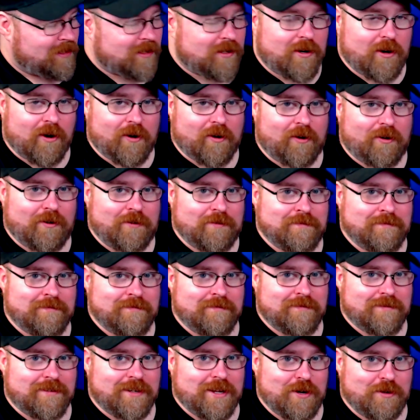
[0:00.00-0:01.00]
Carl.
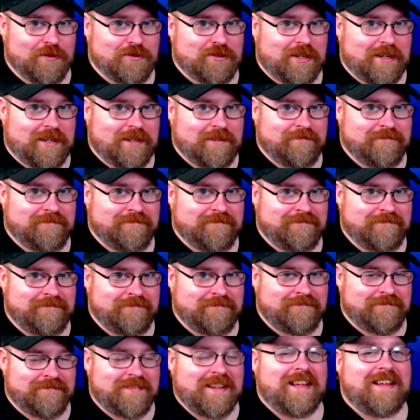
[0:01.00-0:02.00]
Goji.
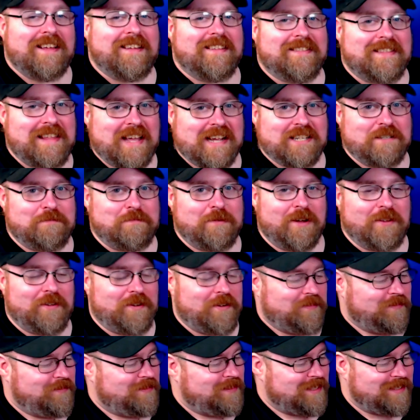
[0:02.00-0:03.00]
Thanks,
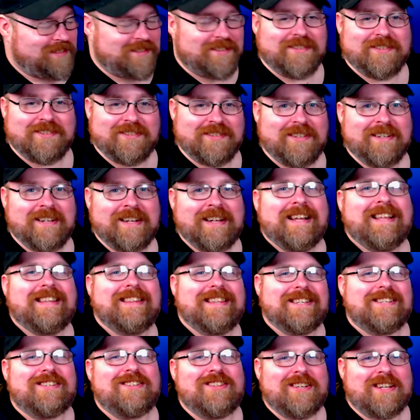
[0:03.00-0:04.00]
brother. This is
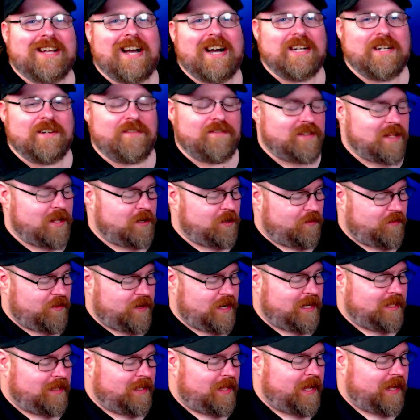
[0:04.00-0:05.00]
the kind of letter that
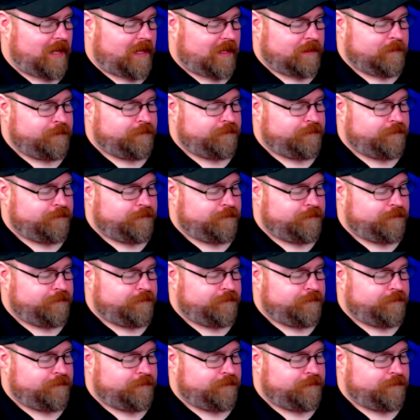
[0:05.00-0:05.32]
I like.